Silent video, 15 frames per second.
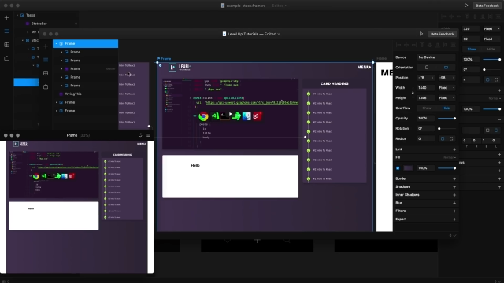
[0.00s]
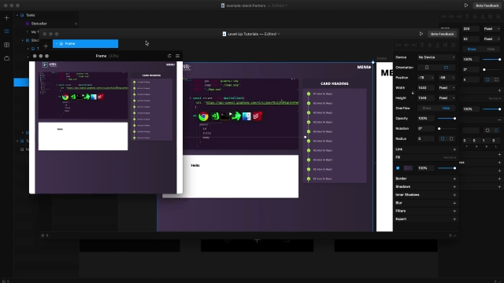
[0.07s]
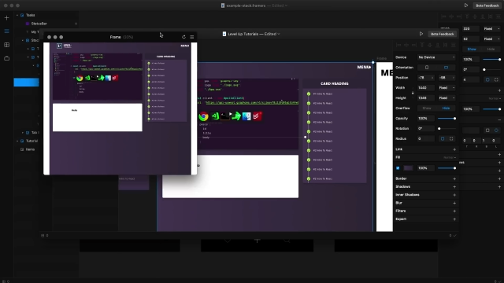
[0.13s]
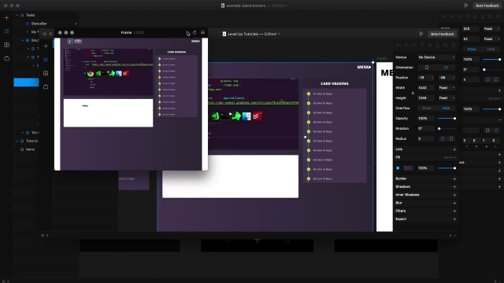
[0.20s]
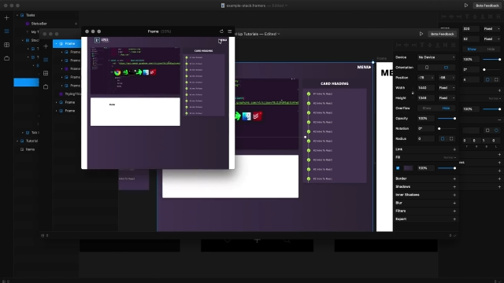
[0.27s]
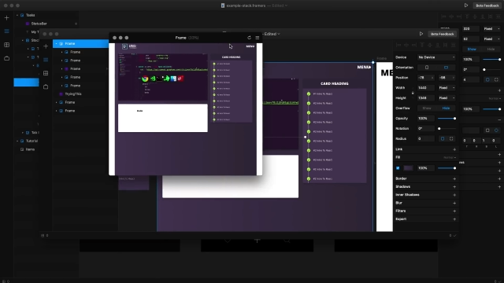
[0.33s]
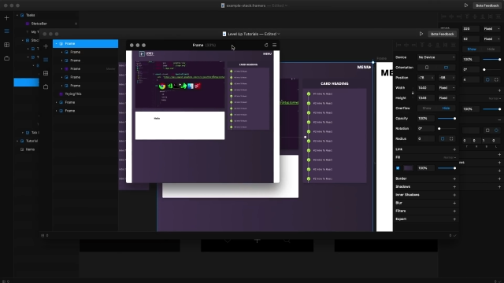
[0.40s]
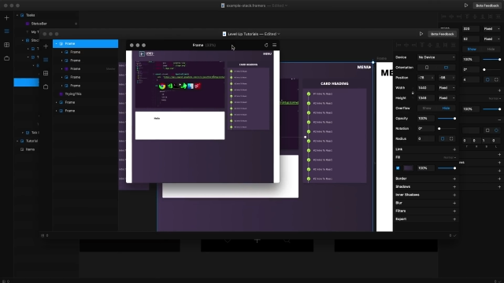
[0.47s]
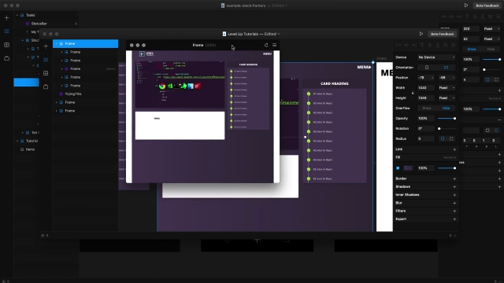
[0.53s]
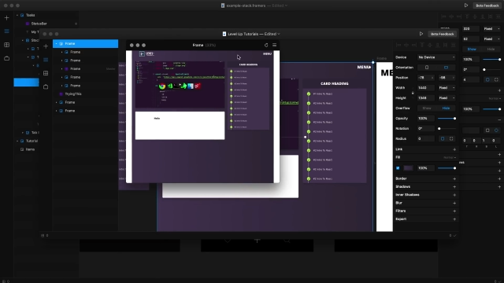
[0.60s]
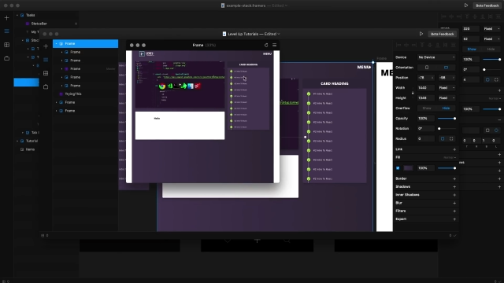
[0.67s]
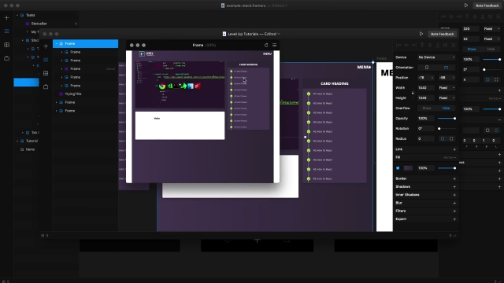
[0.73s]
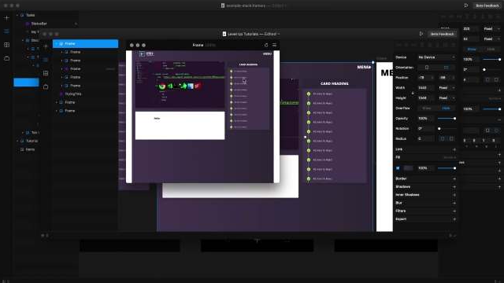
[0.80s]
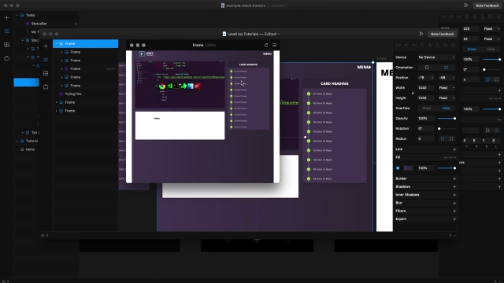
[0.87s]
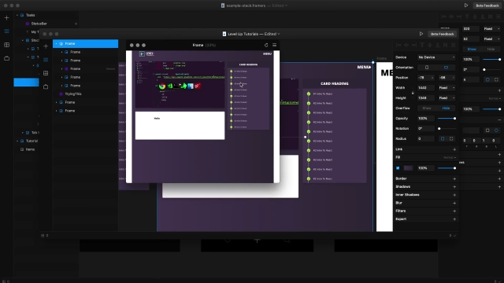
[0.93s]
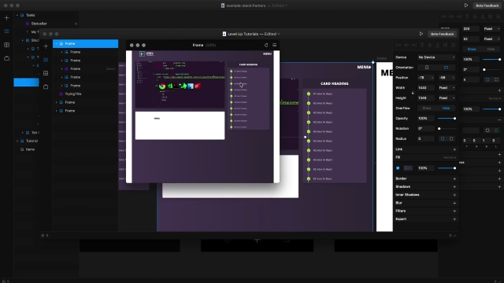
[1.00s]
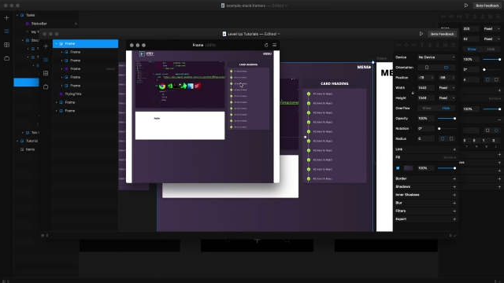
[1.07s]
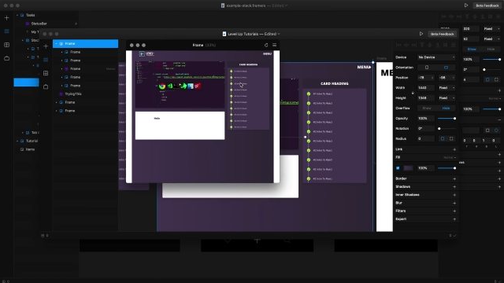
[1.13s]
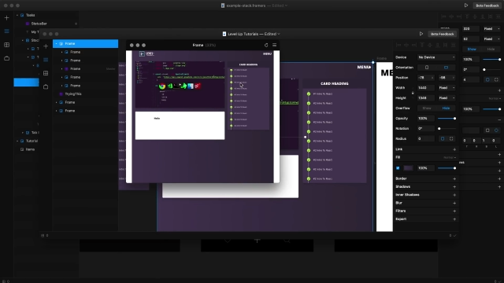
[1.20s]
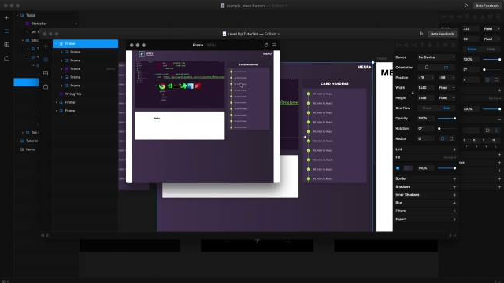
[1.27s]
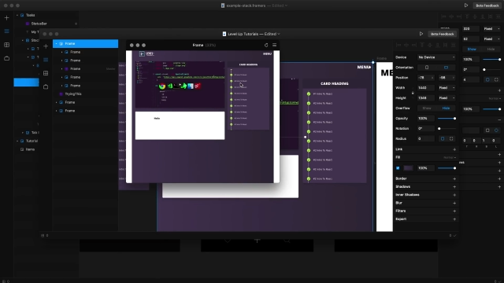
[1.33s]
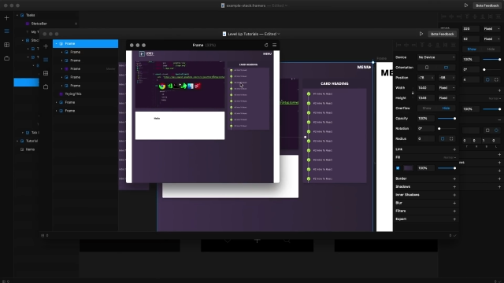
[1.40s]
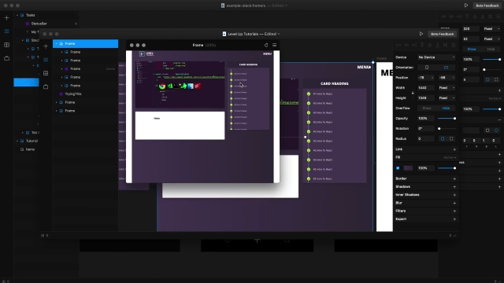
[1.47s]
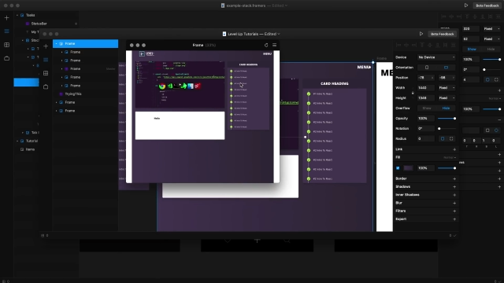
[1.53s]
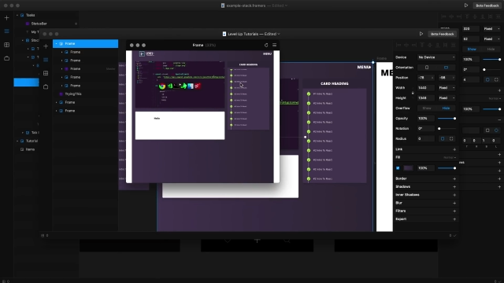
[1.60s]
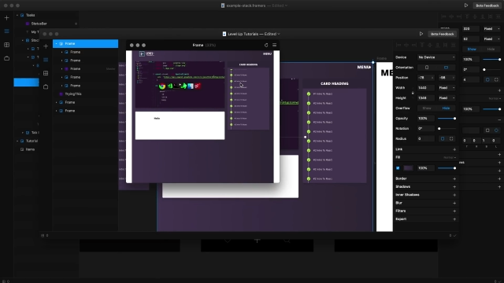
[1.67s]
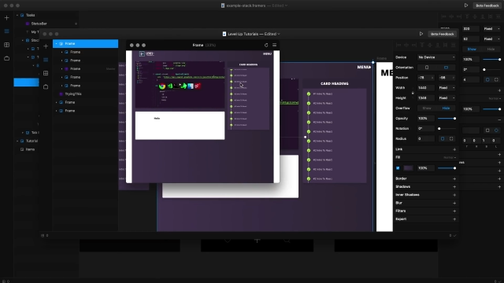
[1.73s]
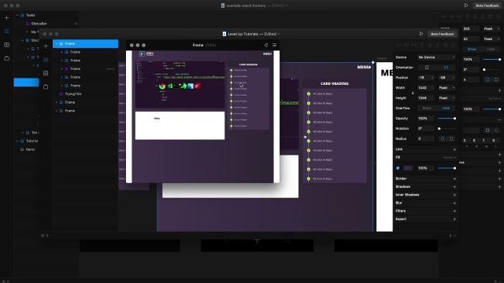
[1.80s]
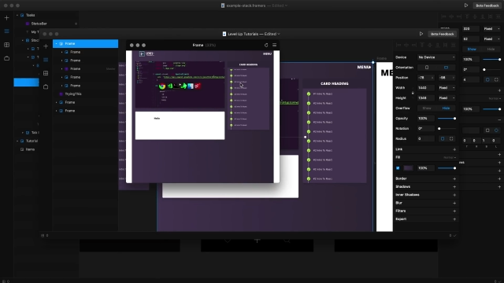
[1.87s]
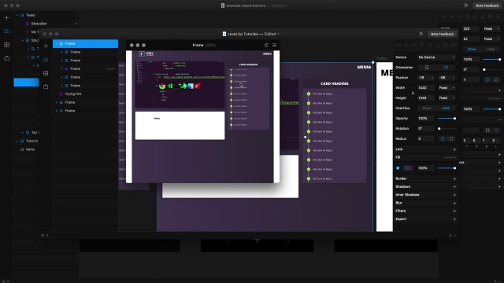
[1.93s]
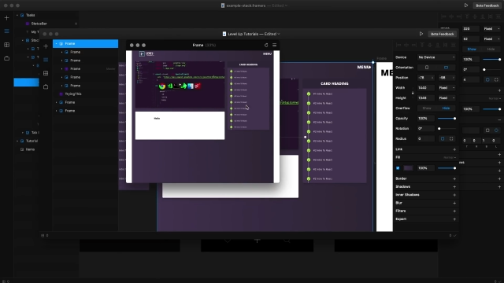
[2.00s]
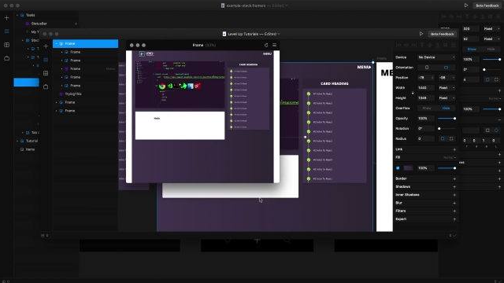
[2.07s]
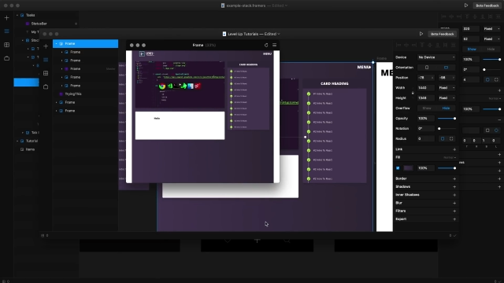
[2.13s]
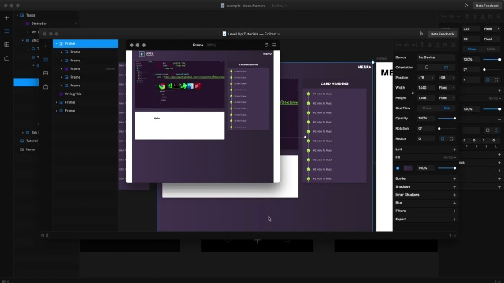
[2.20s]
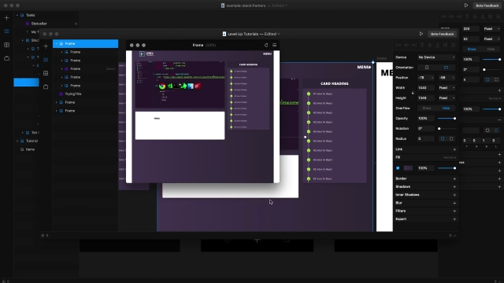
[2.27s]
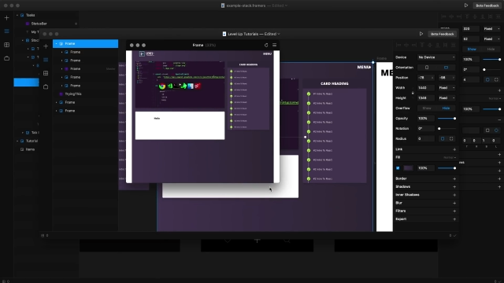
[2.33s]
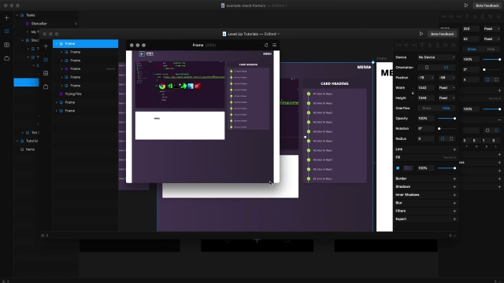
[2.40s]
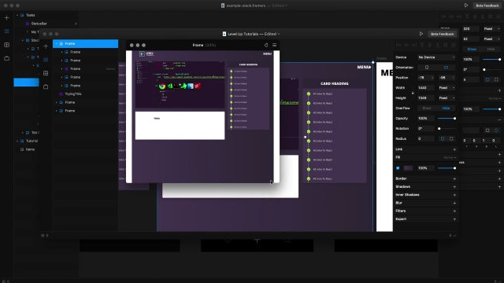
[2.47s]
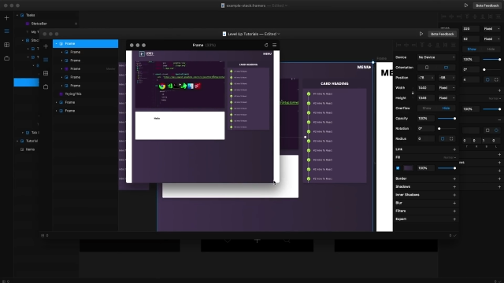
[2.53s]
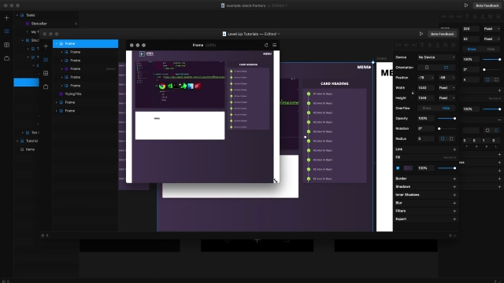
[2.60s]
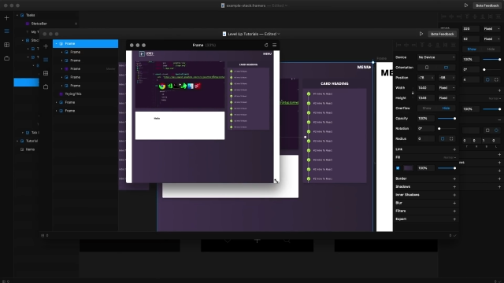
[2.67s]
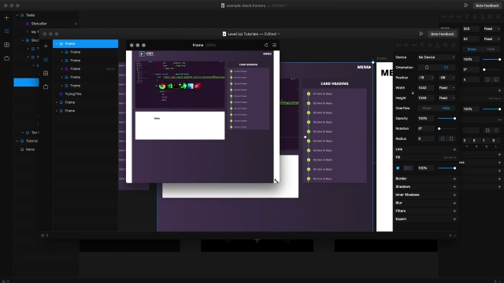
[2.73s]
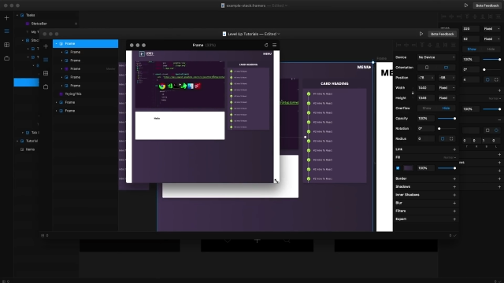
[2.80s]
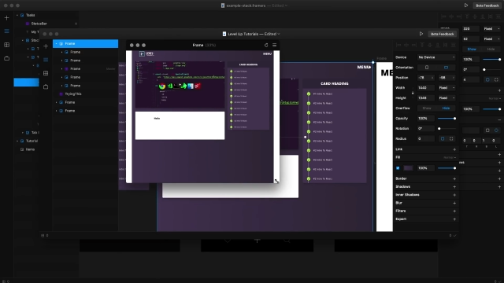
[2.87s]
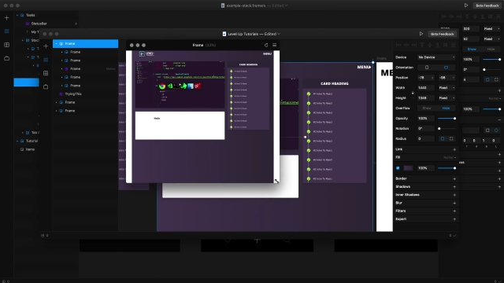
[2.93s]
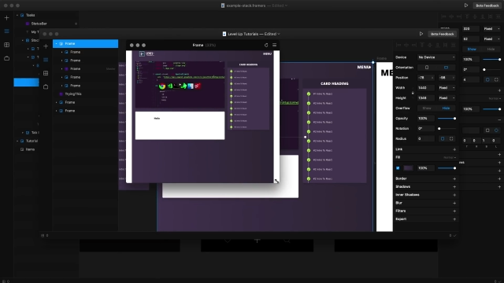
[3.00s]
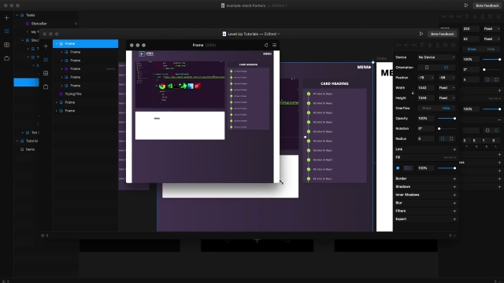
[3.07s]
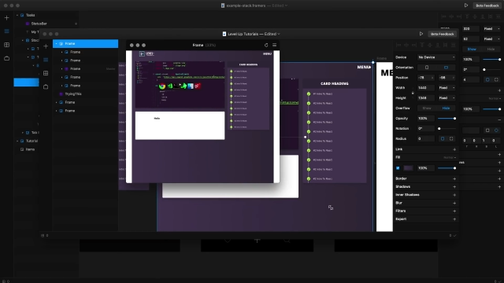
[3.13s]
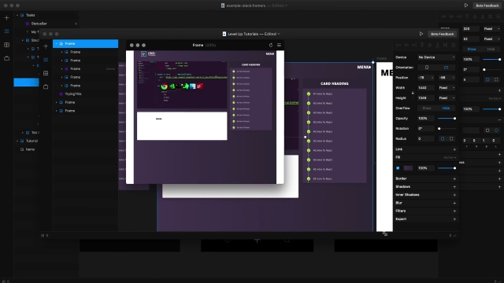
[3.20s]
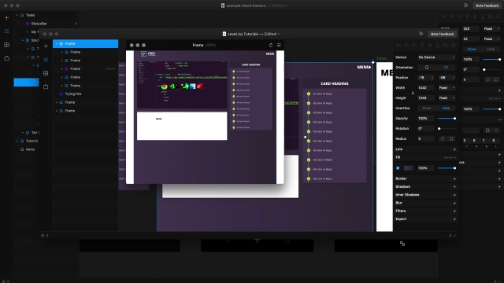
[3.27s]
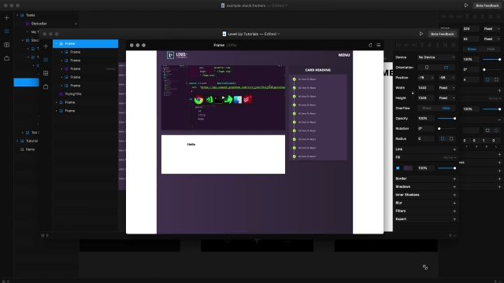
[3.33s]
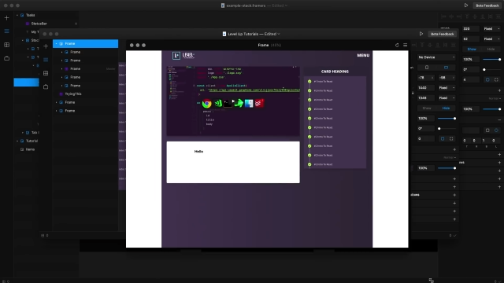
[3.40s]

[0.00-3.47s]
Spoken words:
[unreadable: no face in view]